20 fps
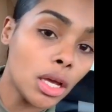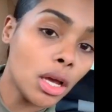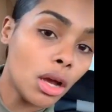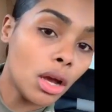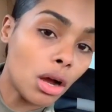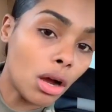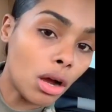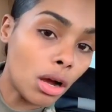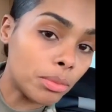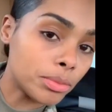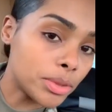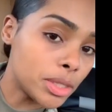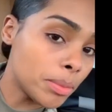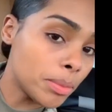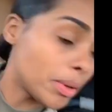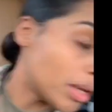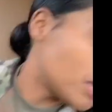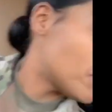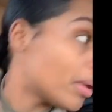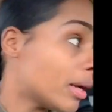to
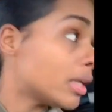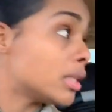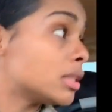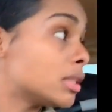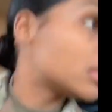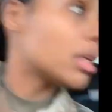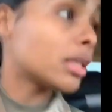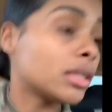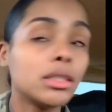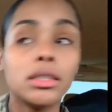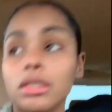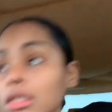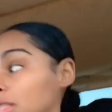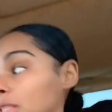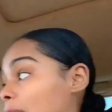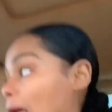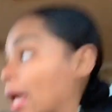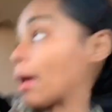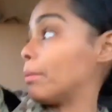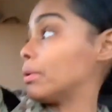minimize the
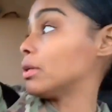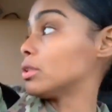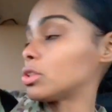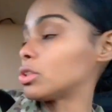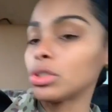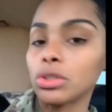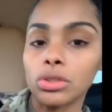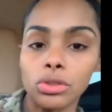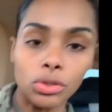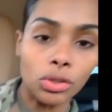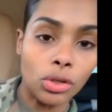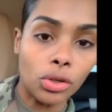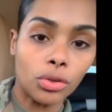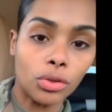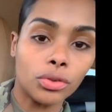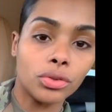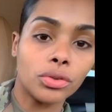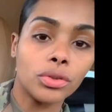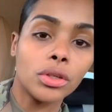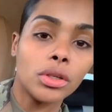damage,
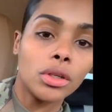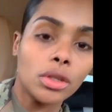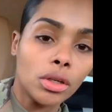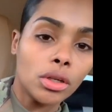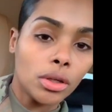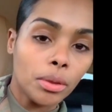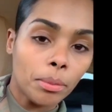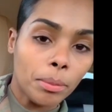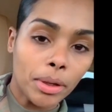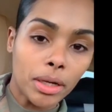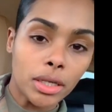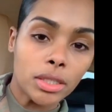because